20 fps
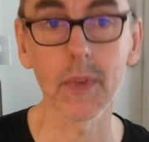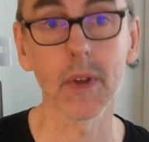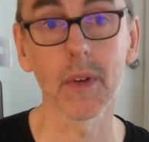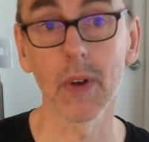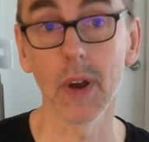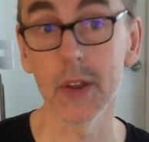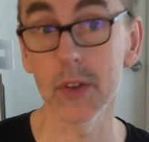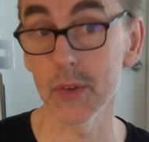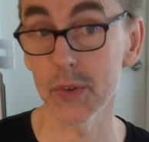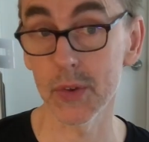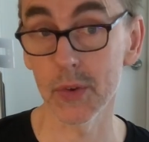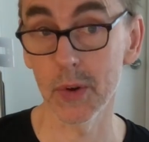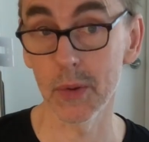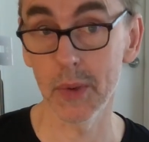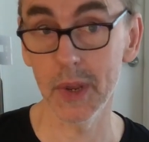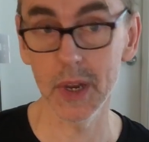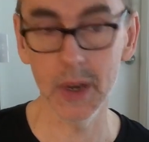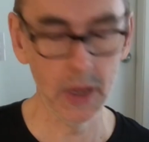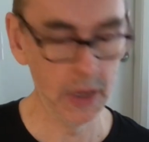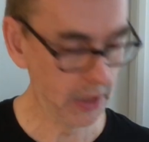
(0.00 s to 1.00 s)
Right, you see what I
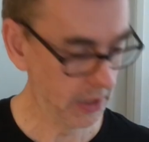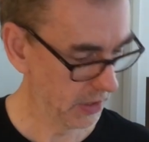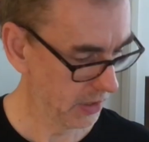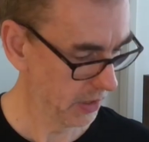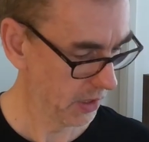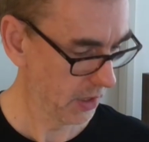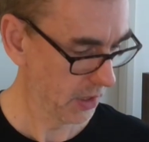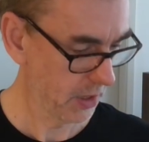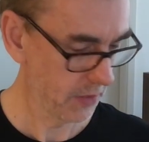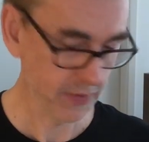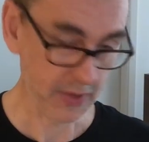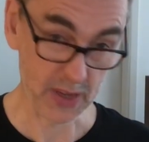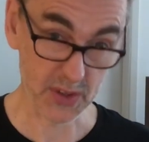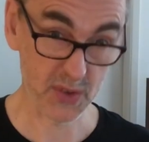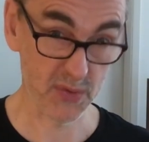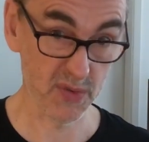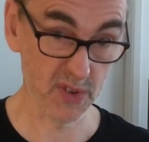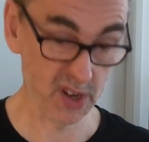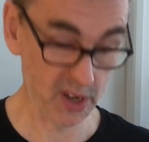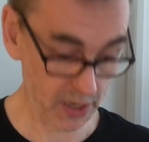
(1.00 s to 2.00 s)
mean?
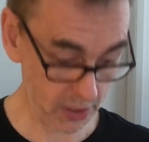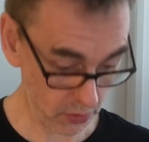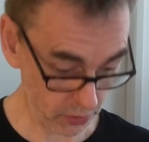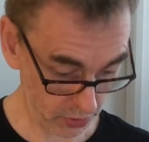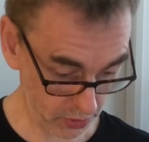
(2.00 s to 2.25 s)
That's really neat.